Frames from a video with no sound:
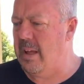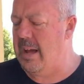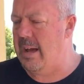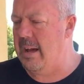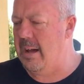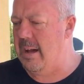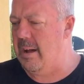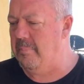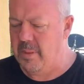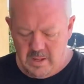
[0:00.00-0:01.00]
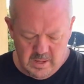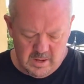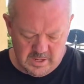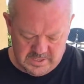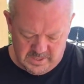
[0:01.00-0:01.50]
I
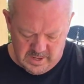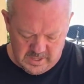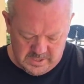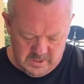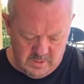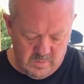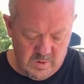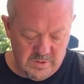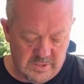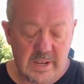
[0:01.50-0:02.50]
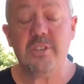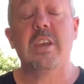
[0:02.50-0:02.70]
decided to use a dash